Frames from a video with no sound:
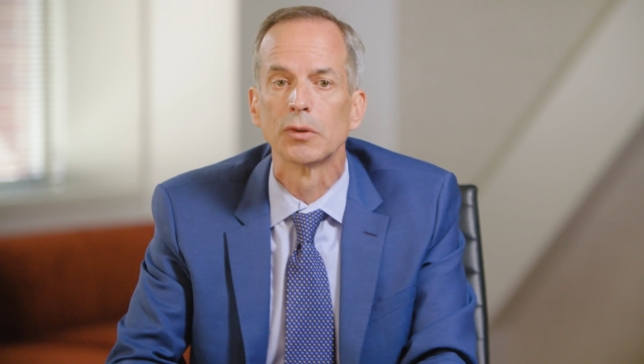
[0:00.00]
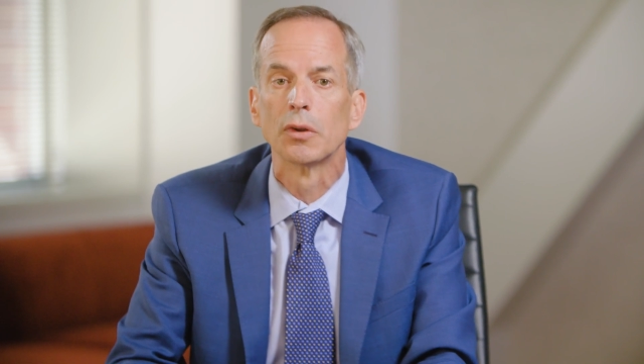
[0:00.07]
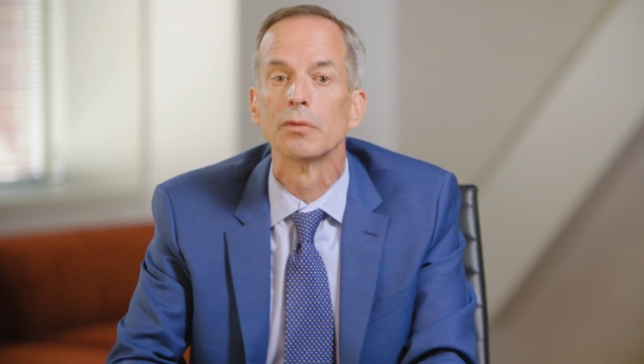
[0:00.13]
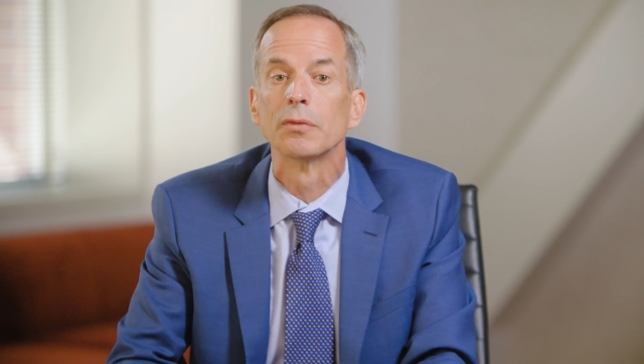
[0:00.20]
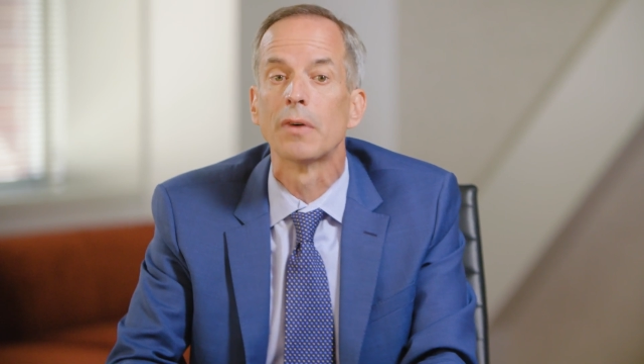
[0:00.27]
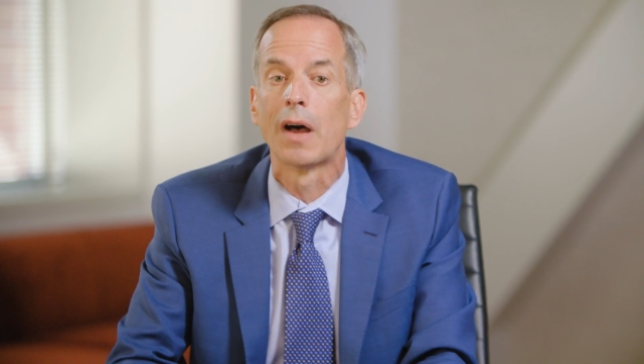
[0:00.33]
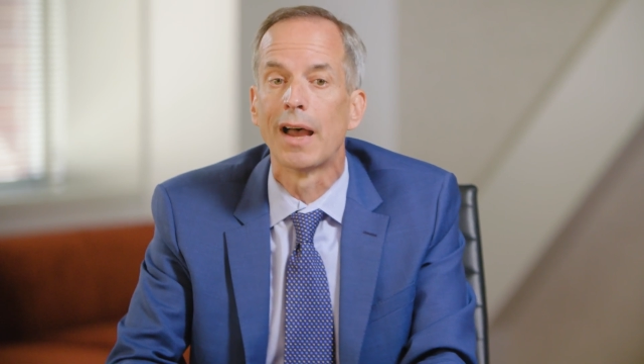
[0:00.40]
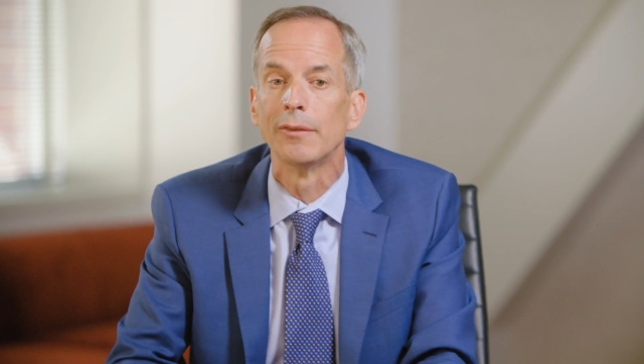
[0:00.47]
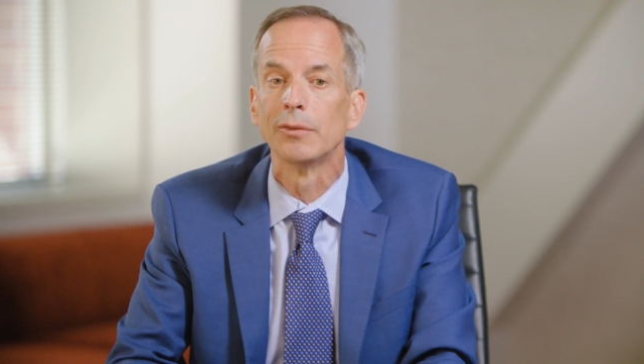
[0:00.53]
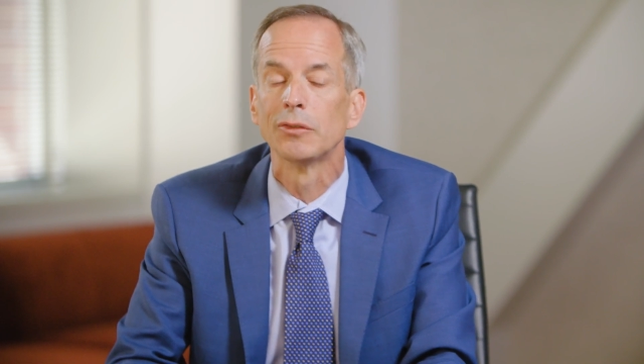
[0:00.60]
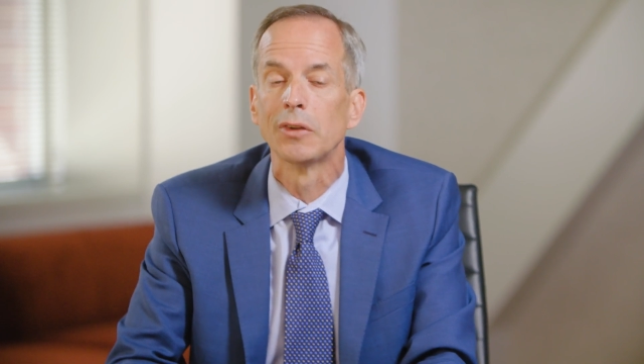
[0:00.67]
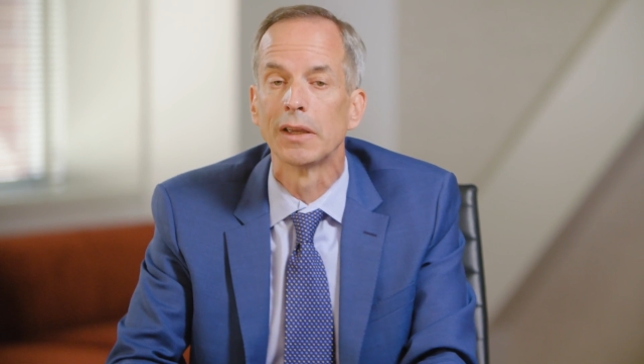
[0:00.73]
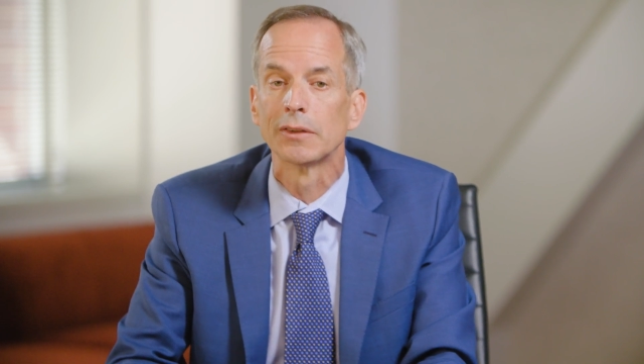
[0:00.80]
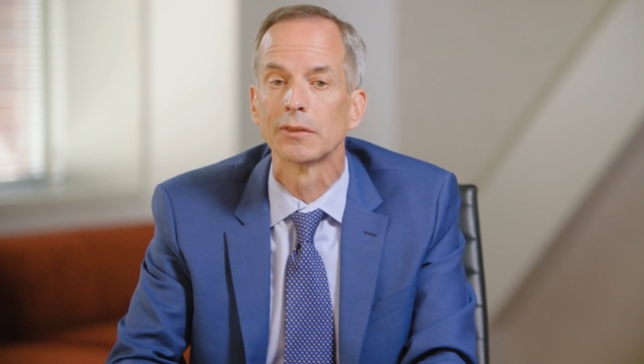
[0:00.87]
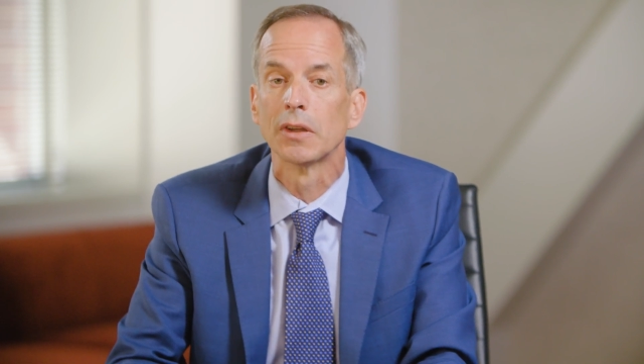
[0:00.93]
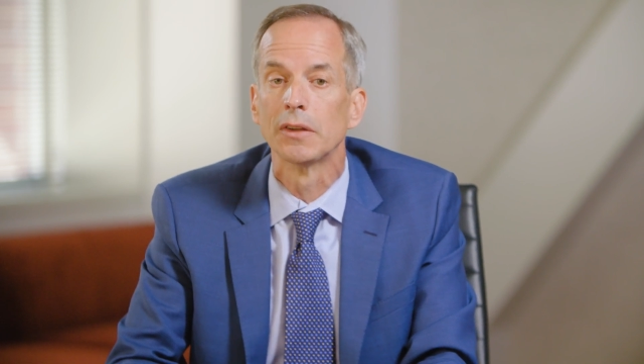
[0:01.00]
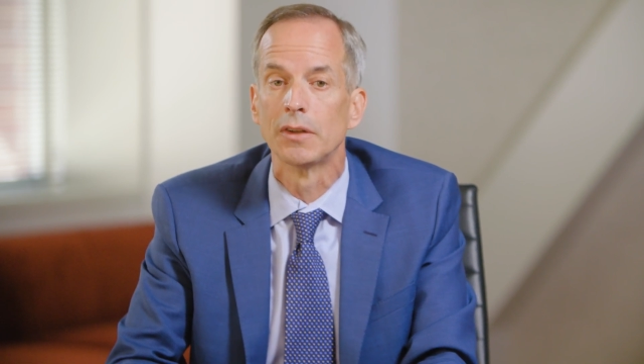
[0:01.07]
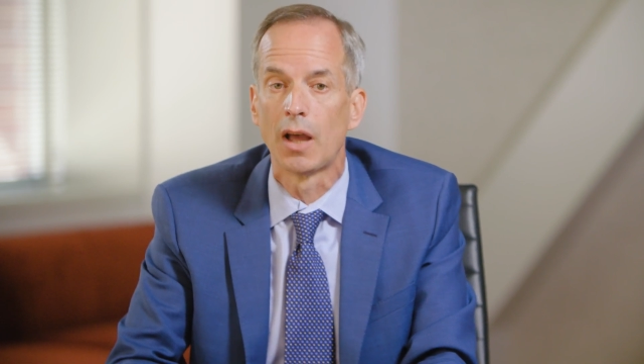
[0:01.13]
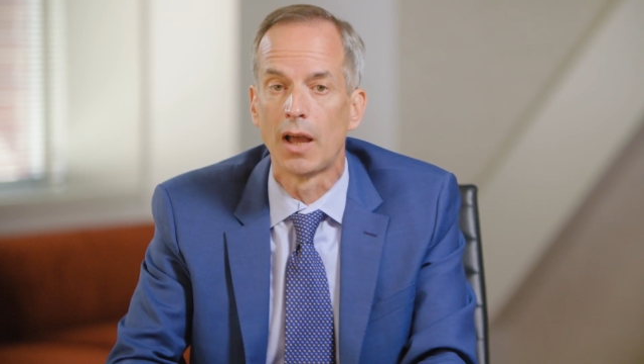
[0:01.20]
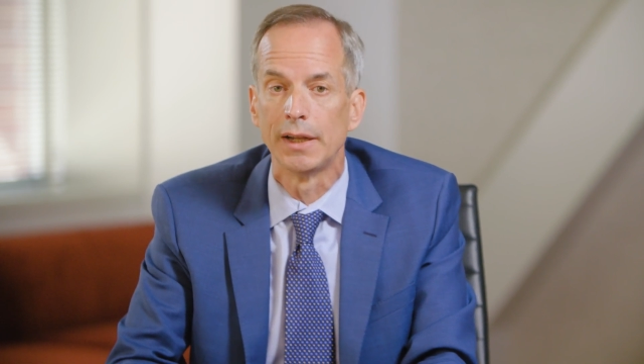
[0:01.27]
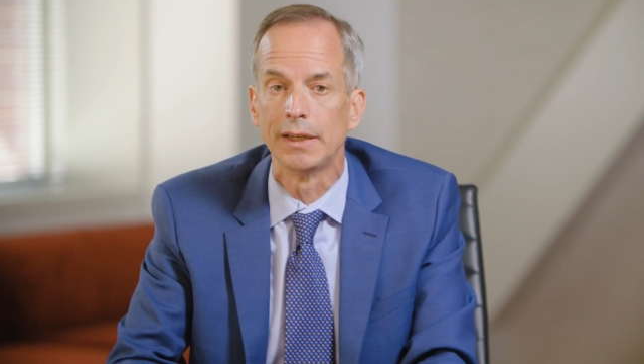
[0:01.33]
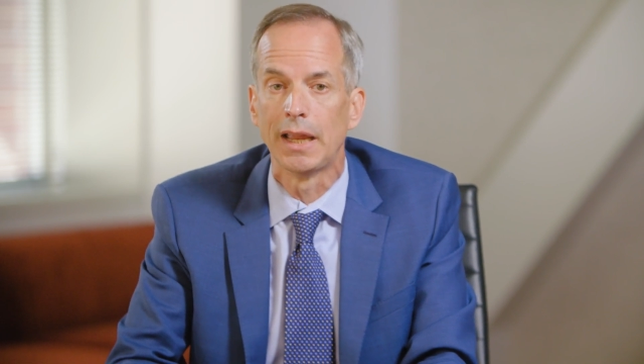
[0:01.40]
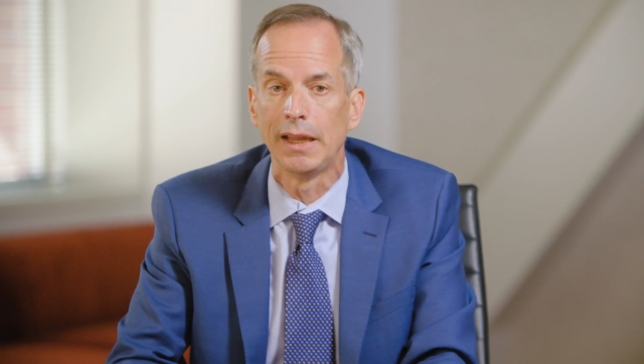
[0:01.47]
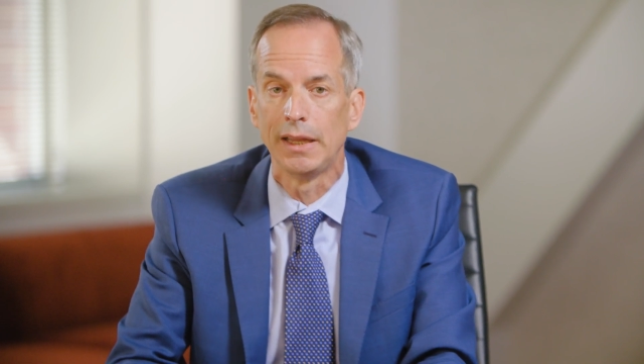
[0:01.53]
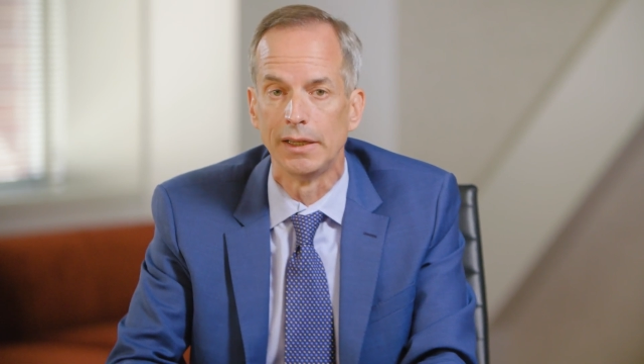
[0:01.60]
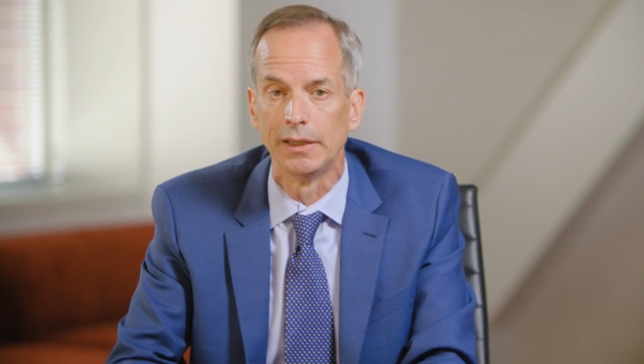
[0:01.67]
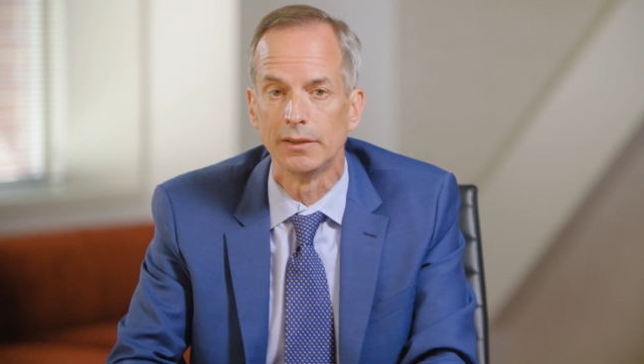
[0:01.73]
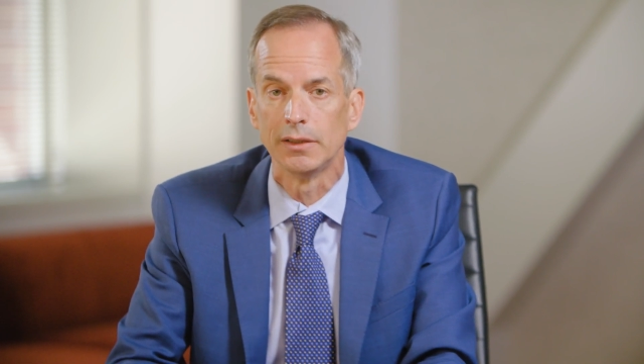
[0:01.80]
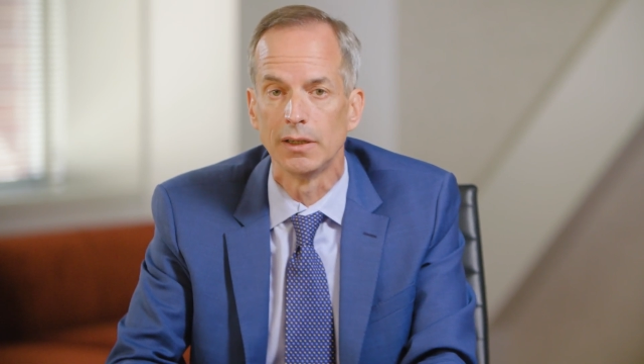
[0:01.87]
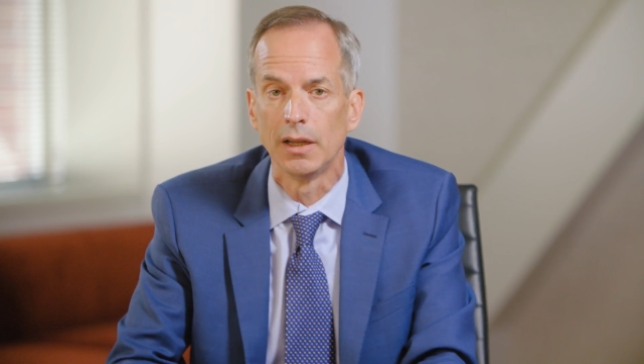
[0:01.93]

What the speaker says: to 5698,